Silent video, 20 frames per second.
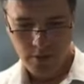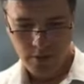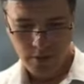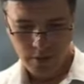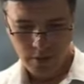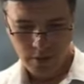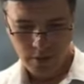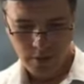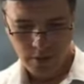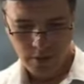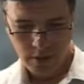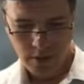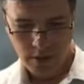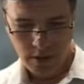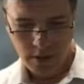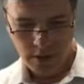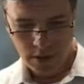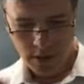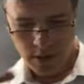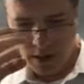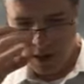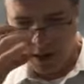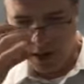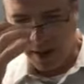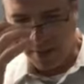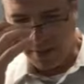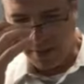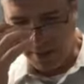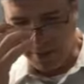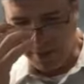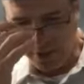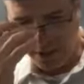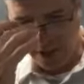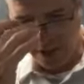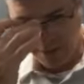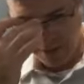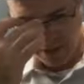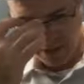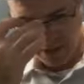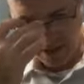um... No, I'm just
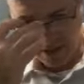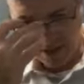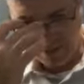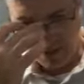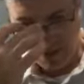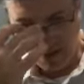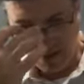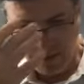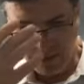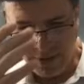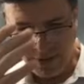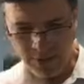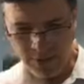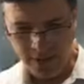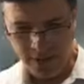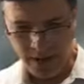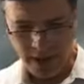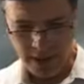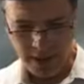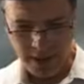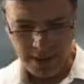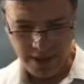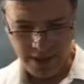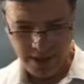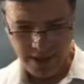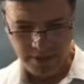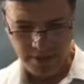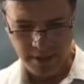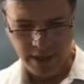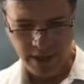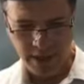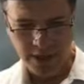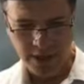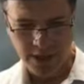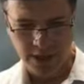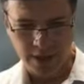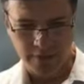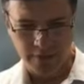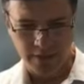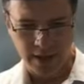giving I'm, I'm giving Kahati's
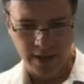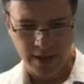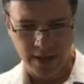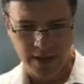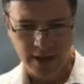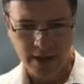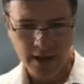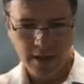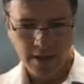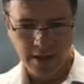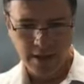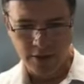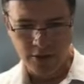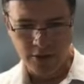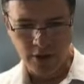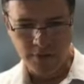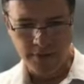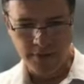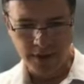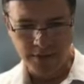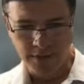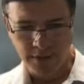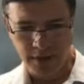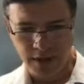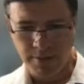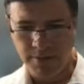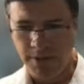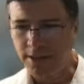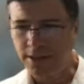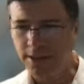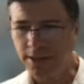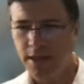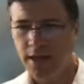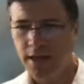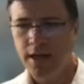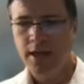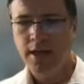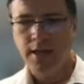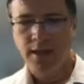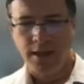explanation of okay, it. All right. The
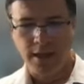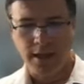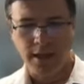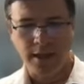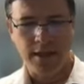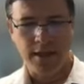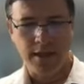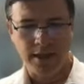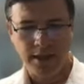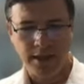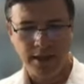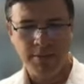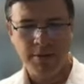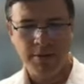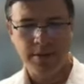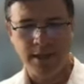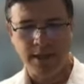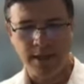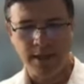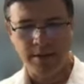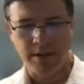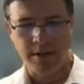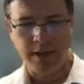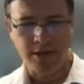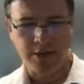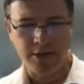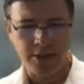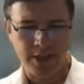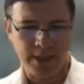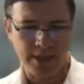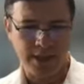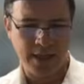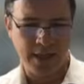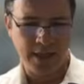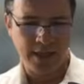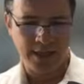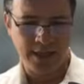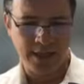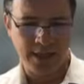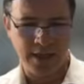the, the simplest explanation is that
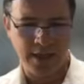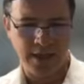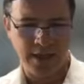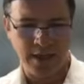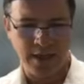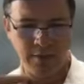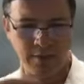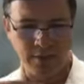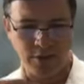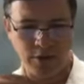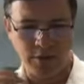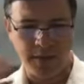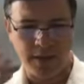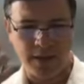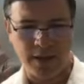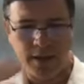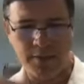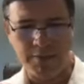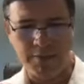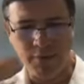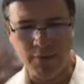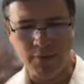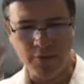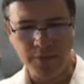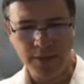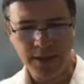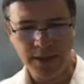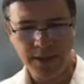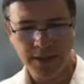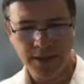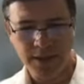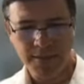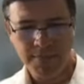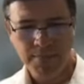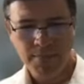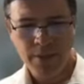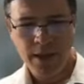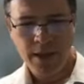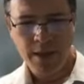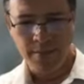he's is that we're talking about lip movements.
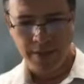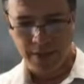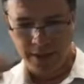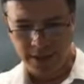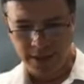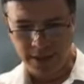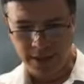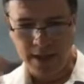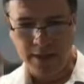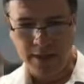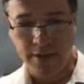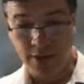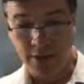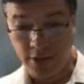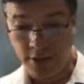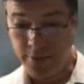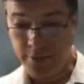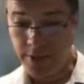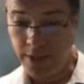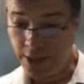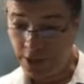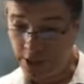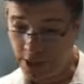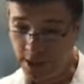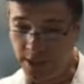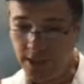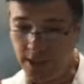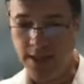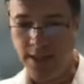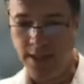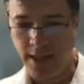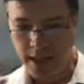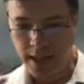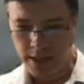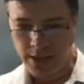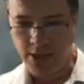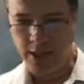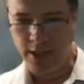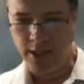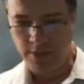Right. There's another interpretation that says that he
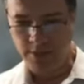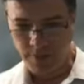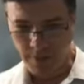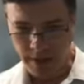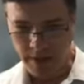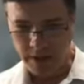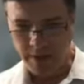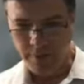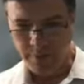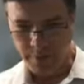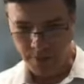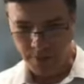actually has to make a,